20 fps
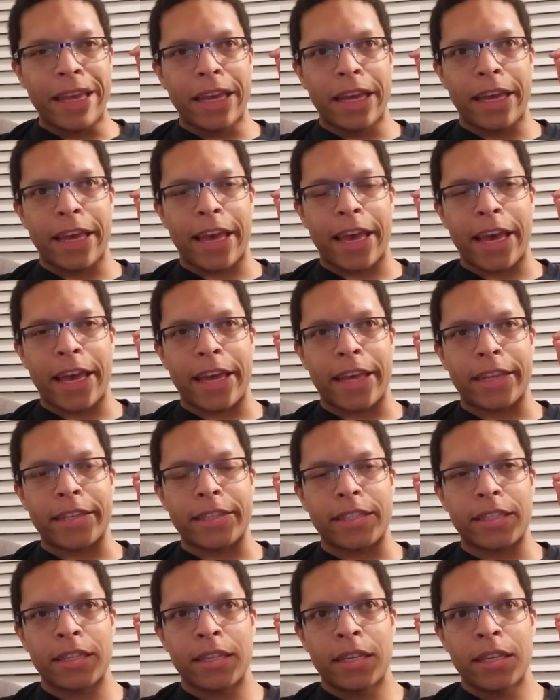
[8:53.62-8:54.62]

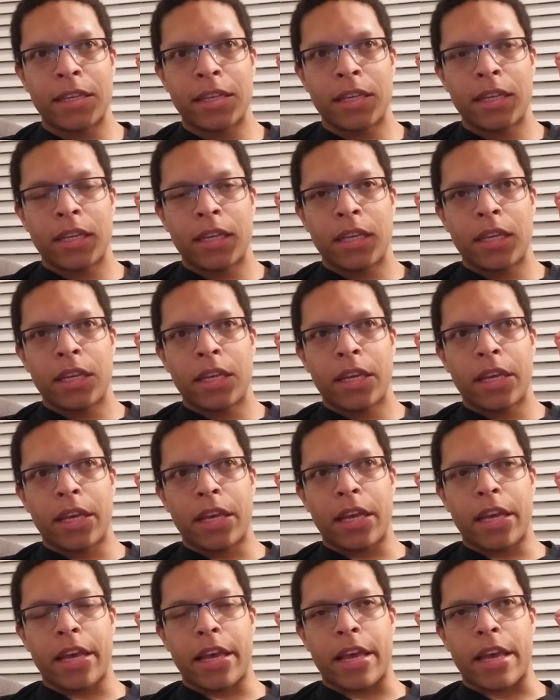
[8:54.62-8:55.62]
And
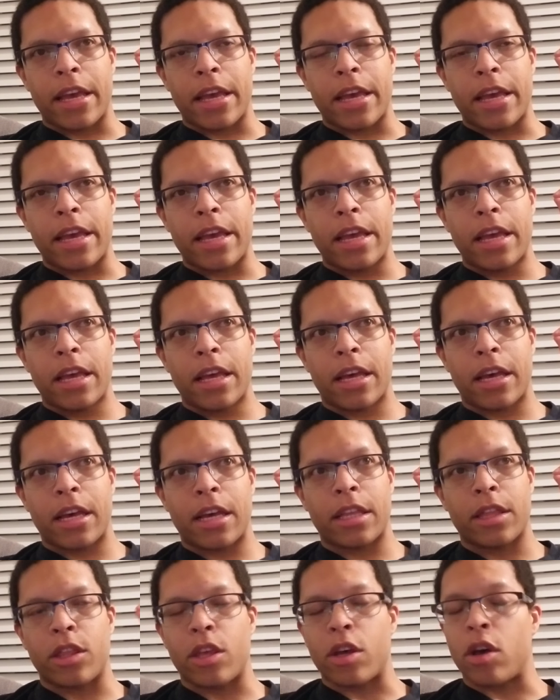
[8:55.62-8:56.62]

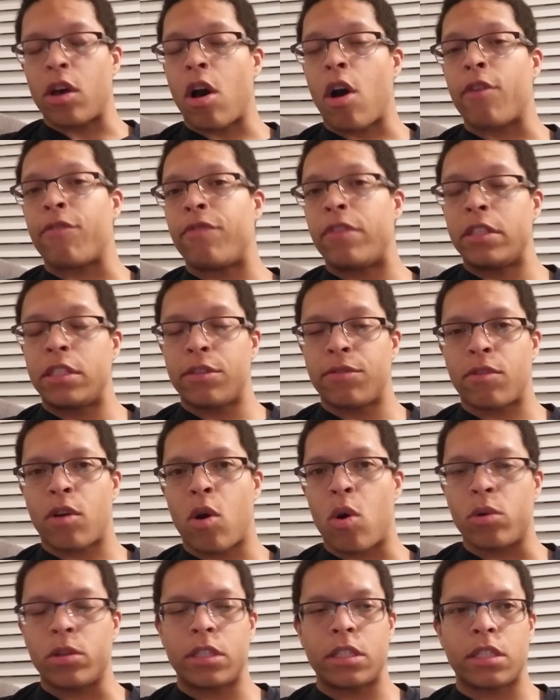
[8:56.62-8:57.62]
the offensive
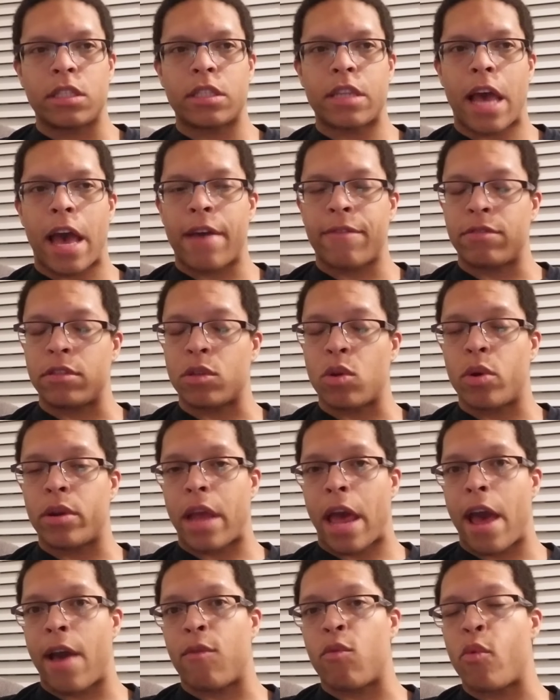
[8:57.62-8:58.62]
coaching staff is going
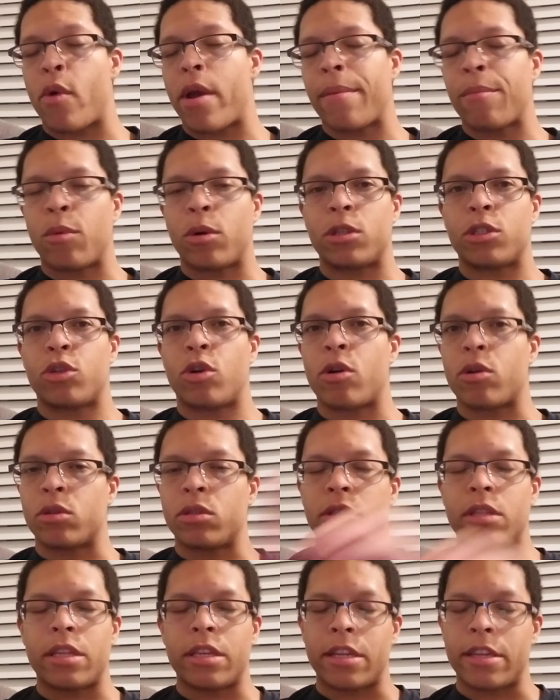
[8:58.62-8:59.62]
to have way more
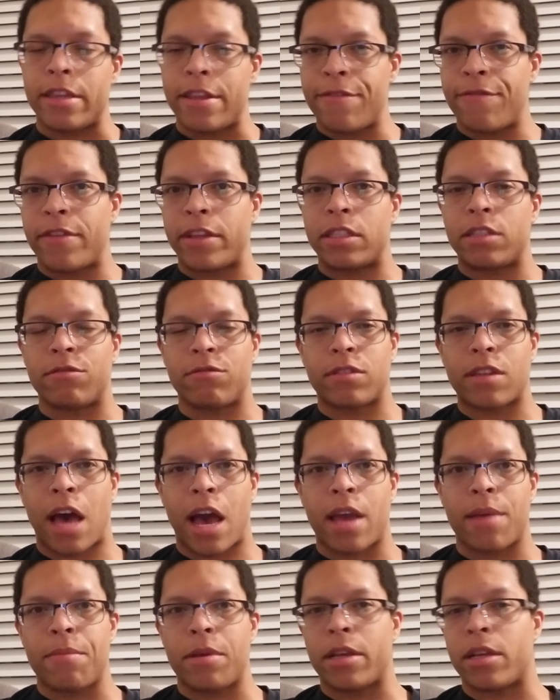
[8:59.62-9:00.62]
struggles than the defensive
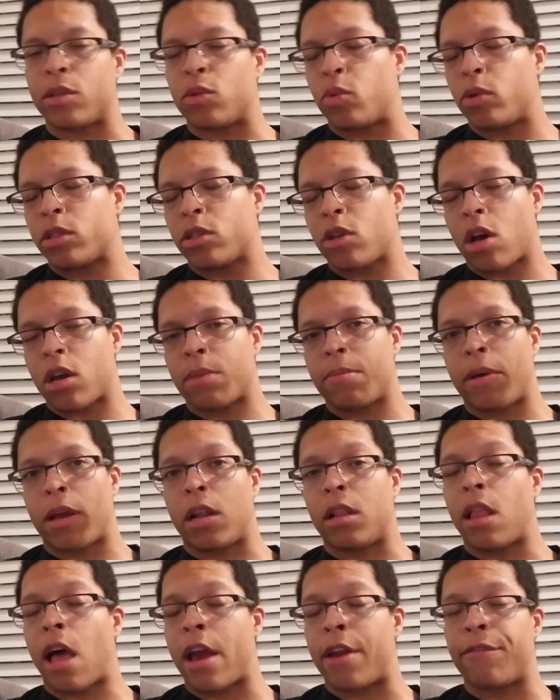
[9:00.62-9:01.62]
side because we're talking about
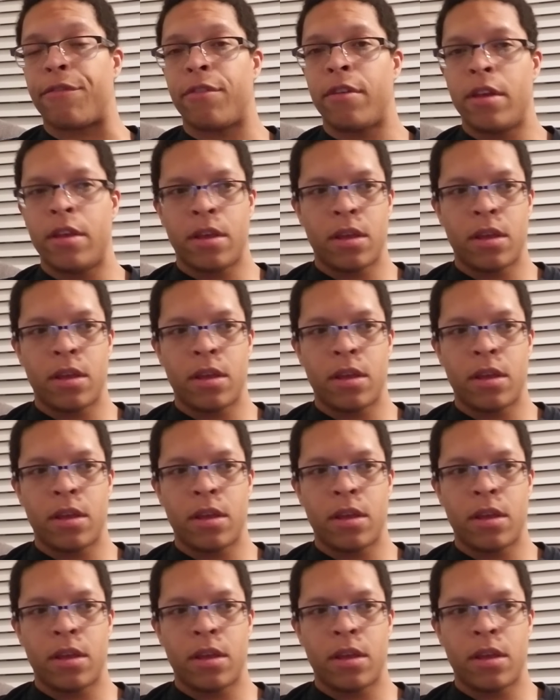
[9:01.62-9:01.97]
a lot of